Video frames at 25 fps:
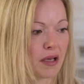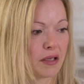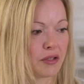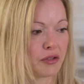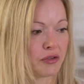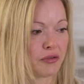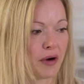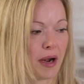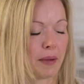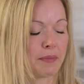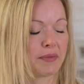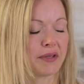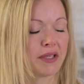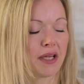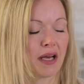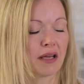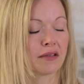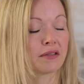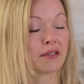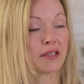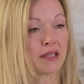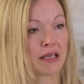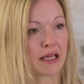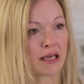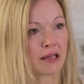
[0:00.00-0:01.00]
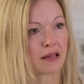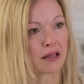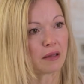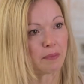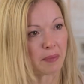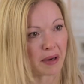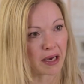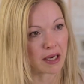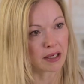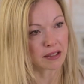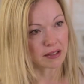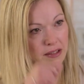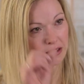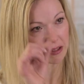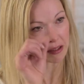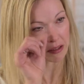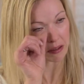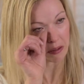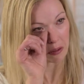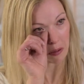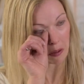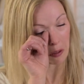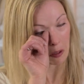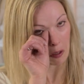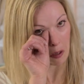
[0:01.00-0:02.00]
trapped underneath the
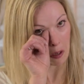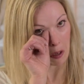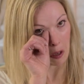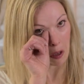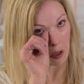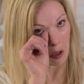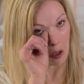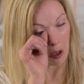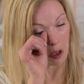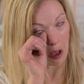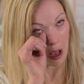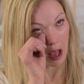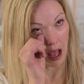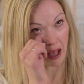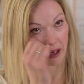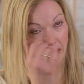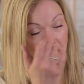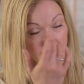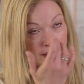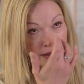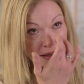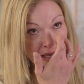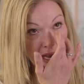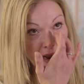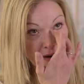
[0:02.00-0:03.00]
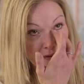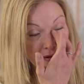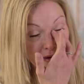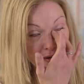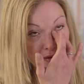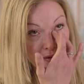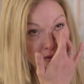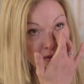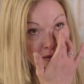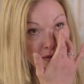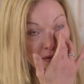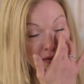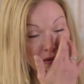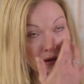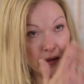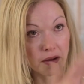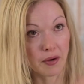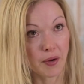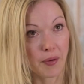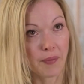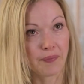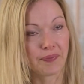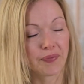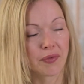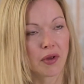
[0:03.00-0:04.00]
bus, and he'd carried
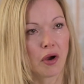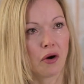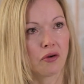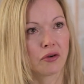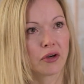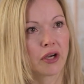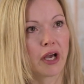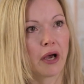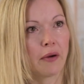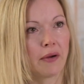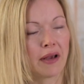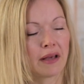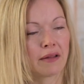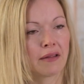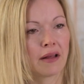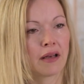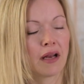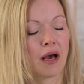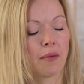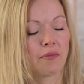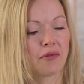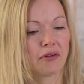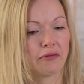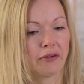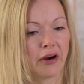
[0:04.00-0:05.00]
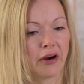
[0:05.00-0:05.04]
on going then up the